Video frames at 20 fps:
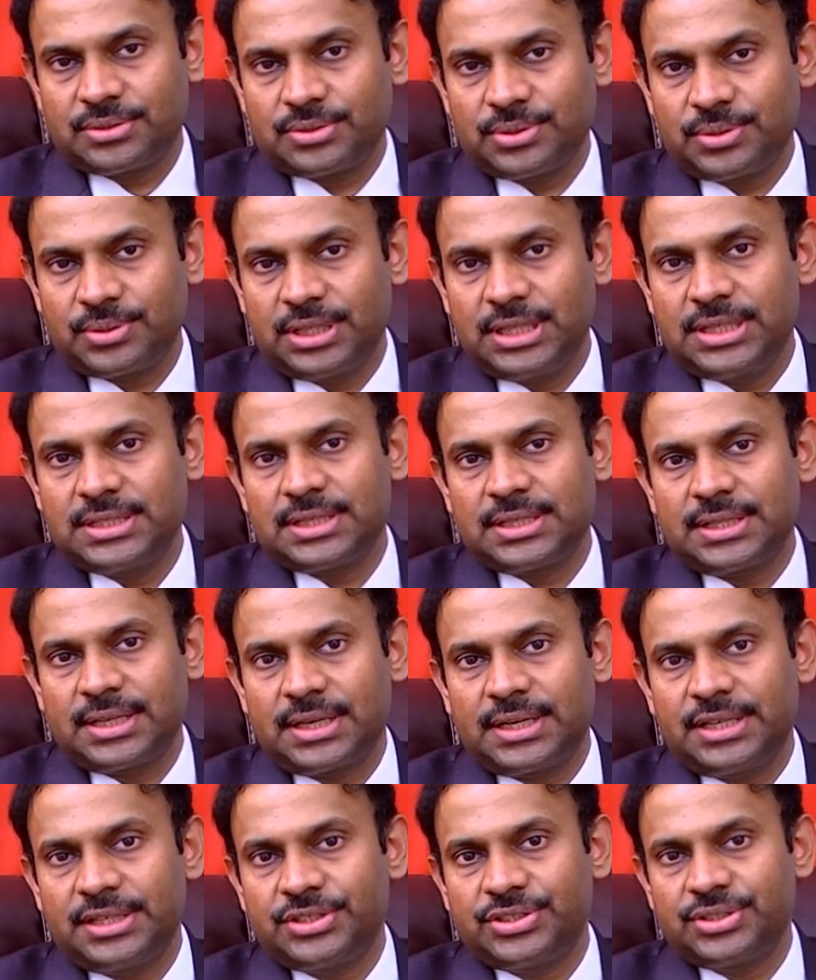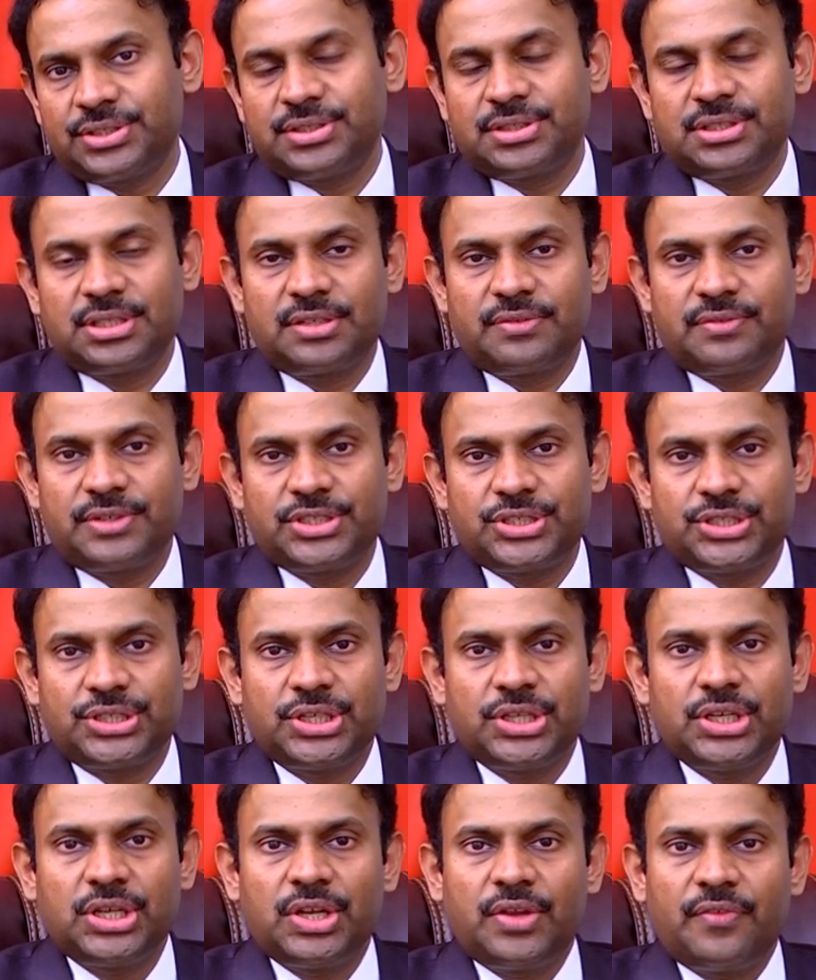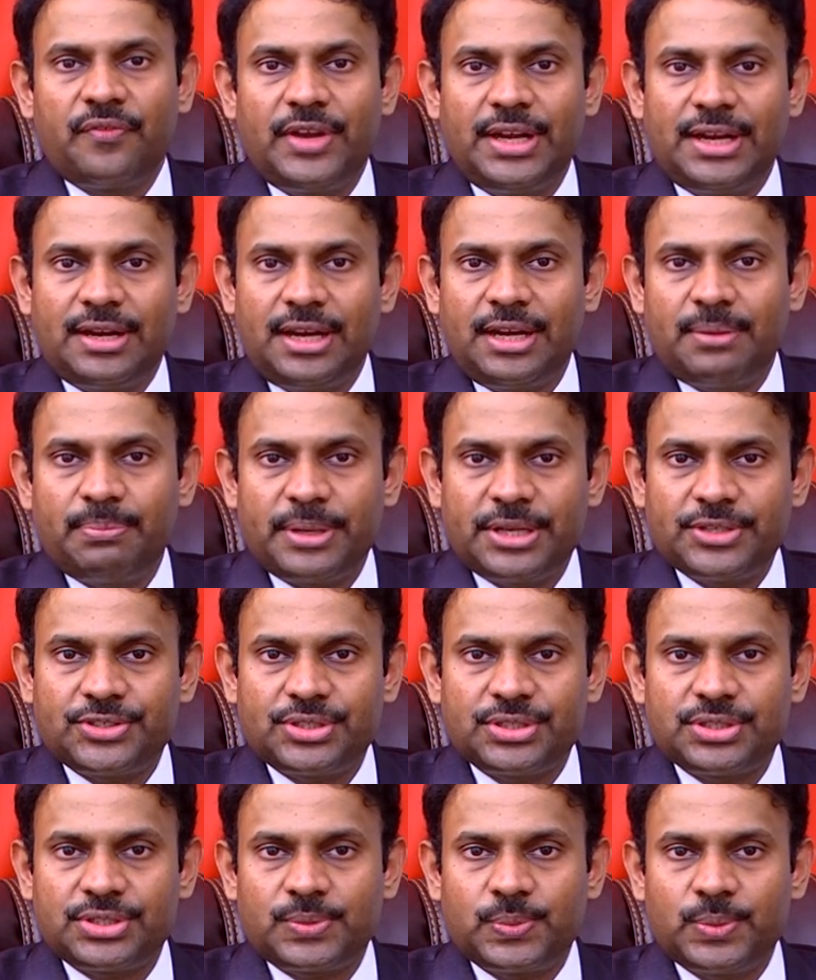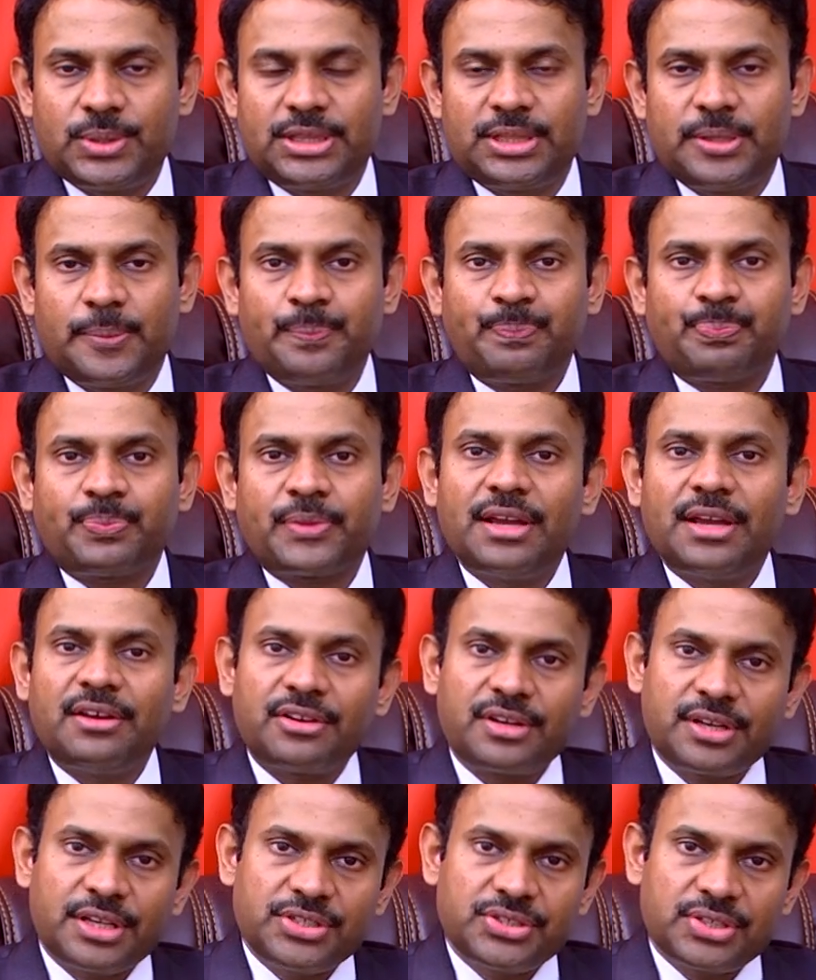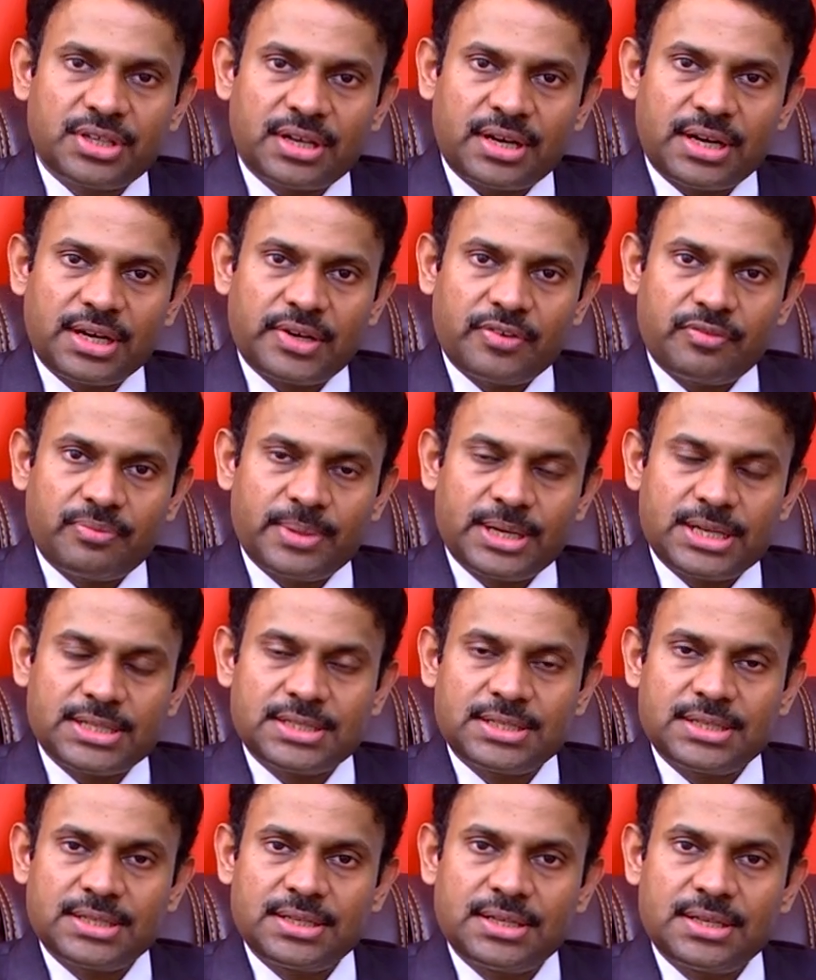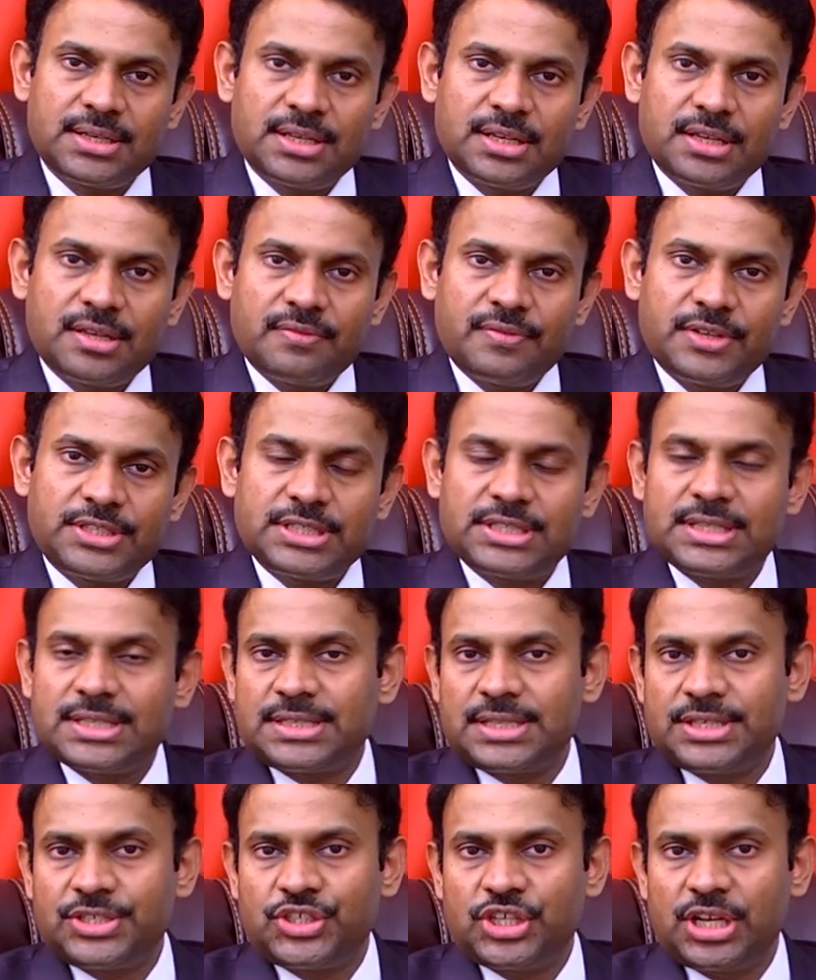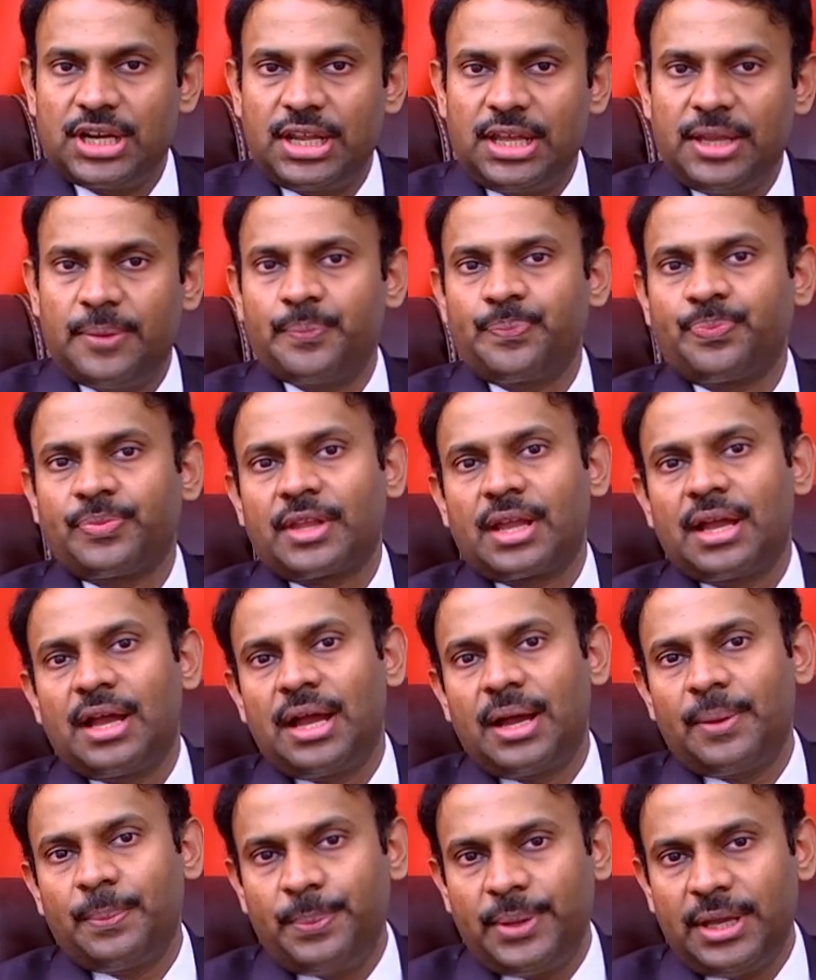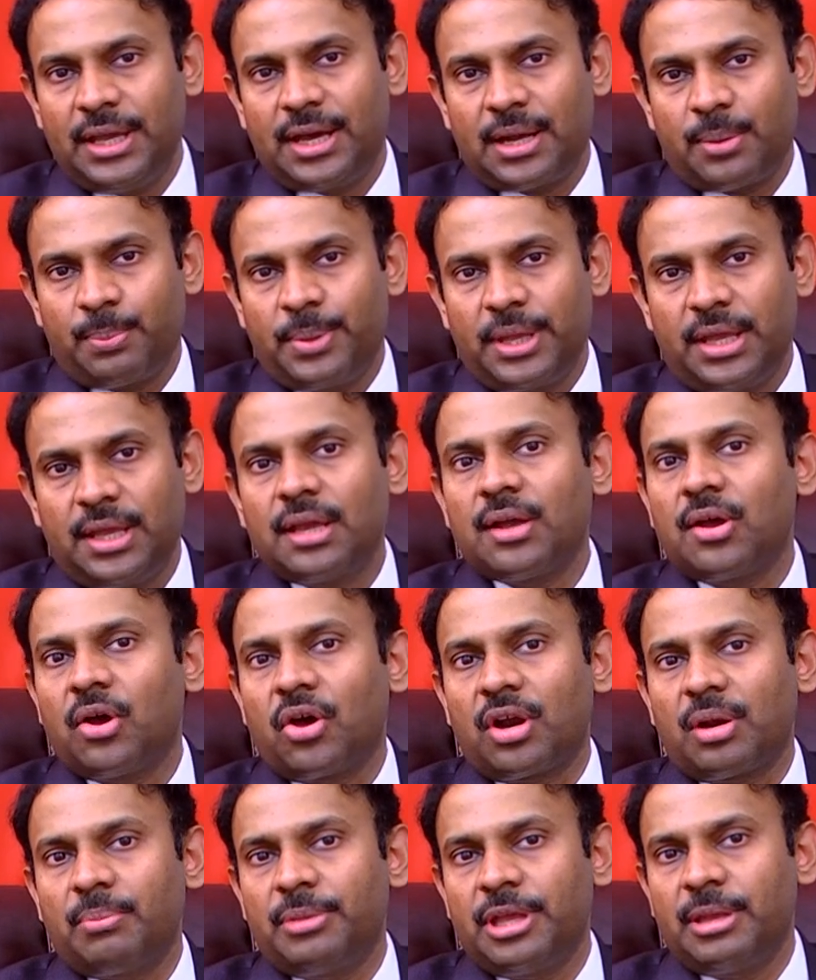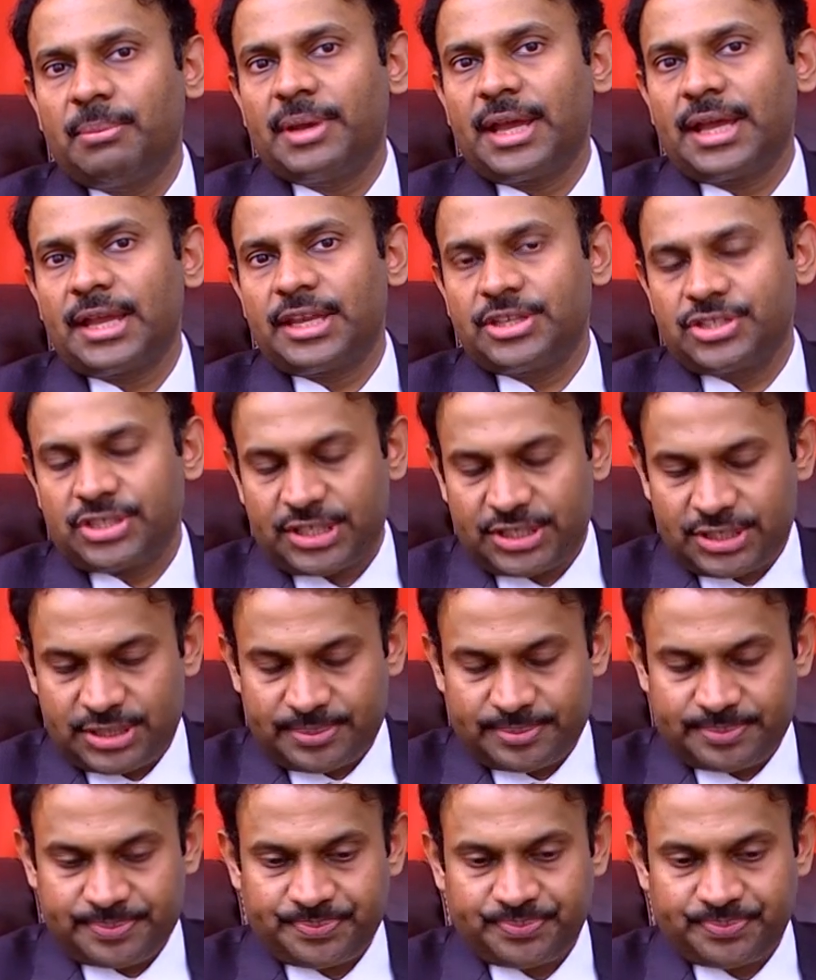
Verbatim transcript: So these are the conditions in which we treat patients with regenerative medicine which is essentially a PRP or a BMAC injection.